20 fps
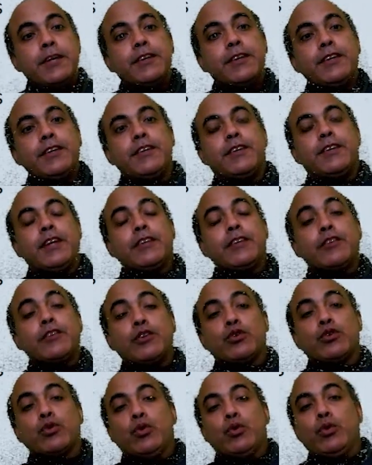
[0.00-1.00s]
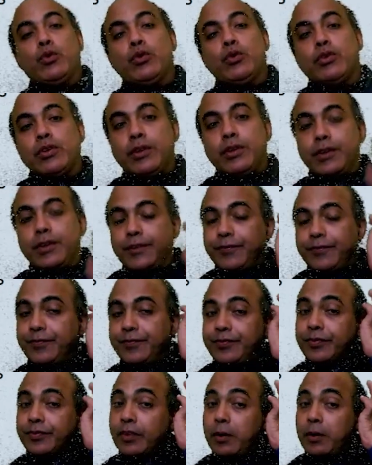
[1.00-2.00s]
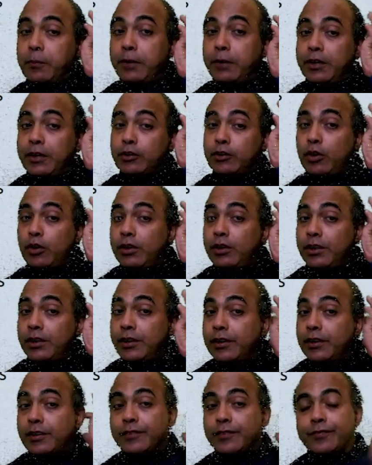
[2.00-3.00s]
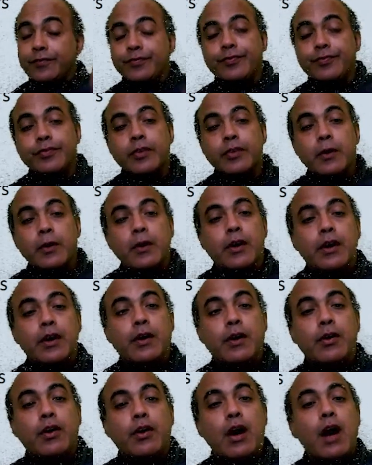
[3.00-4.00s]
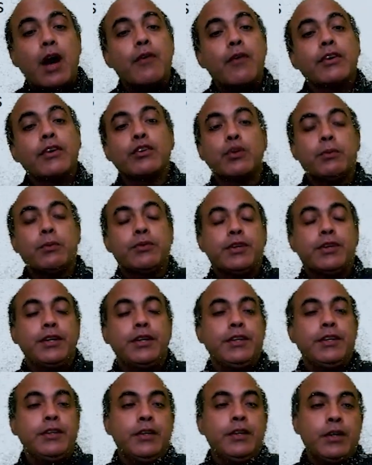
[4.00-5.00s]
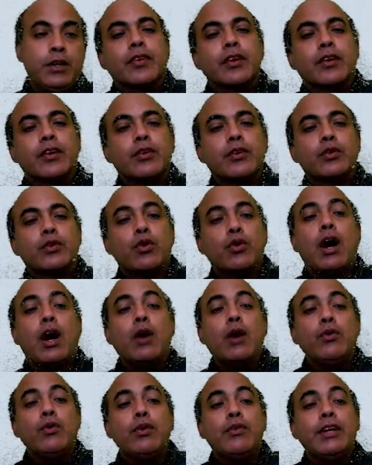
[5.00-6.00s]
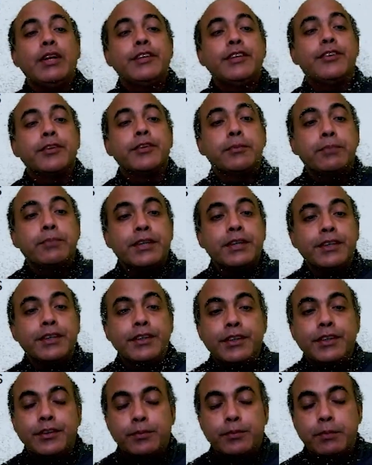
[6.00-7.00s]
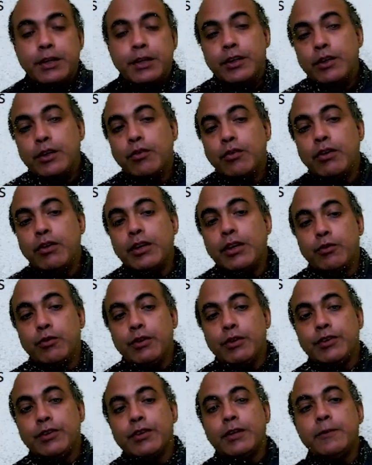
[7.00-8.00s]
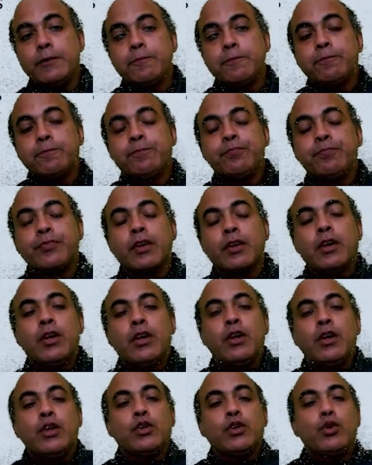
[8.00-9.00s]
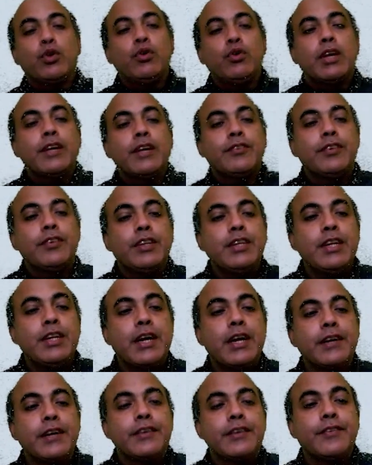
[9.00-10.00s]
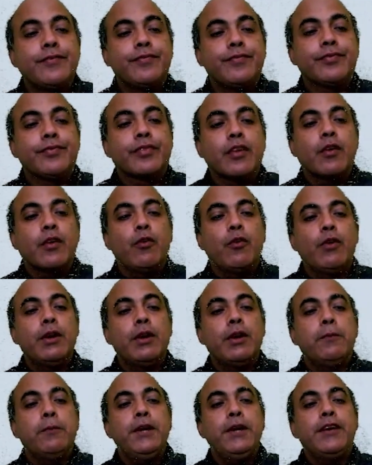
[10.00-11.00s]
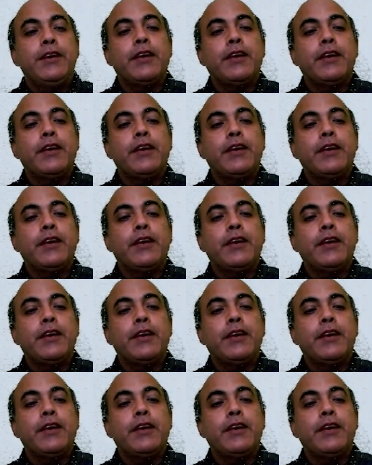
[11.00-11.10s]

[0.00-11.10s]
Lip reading: test scores based on hours of study. So how we will interpret this particular equation? So we can see that when beta